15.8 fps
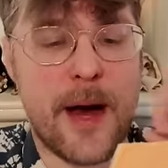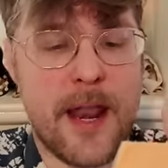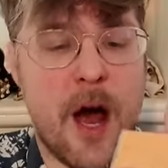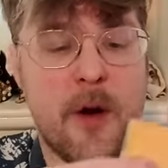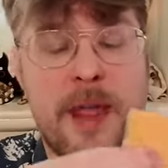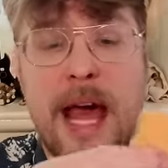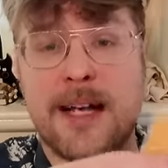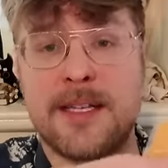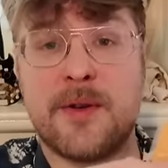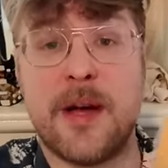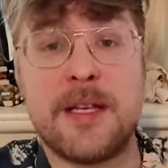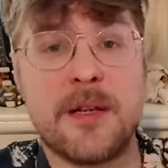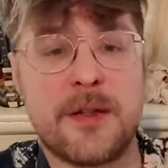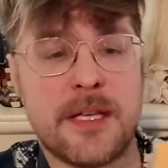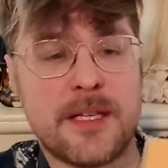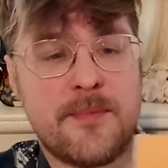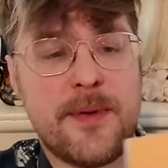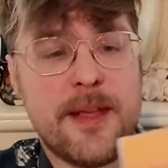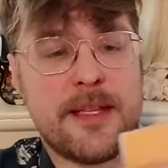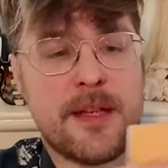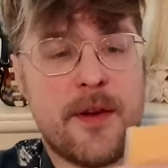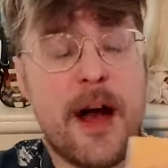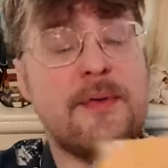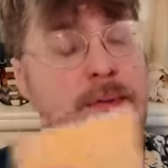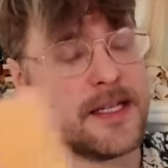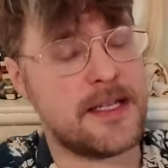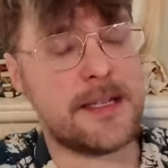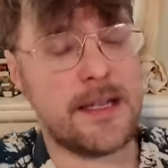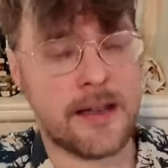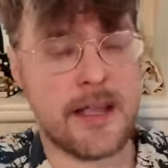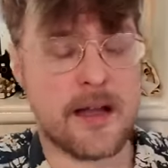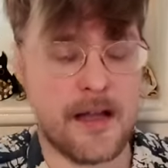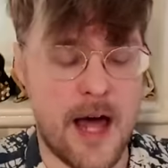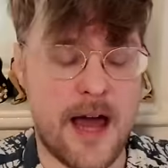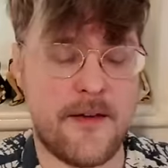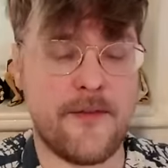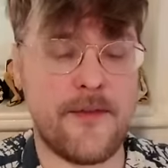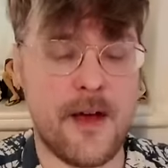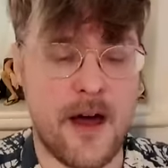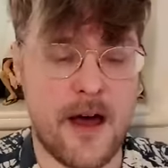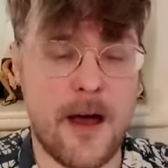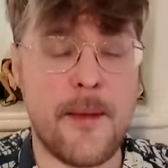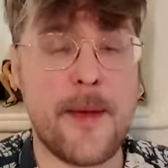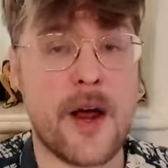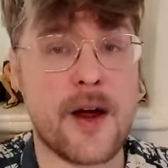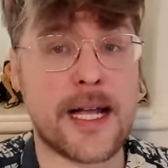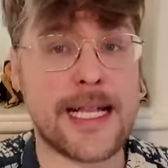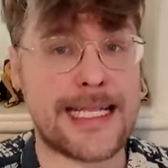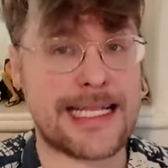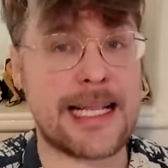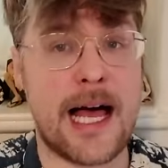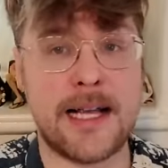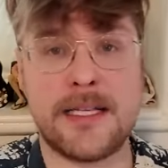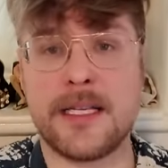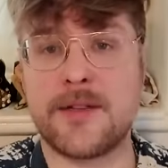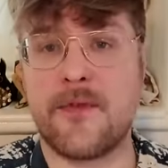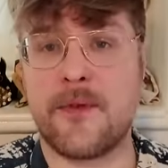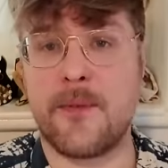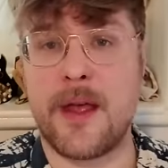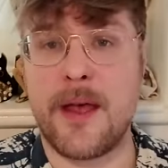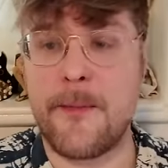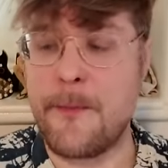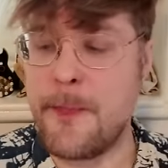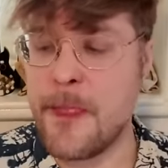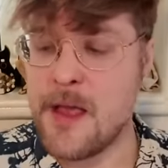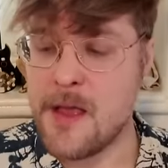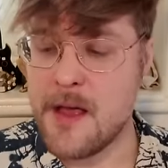But oh yeah, so I took this piece. I've been stealing a lot of American slices from him.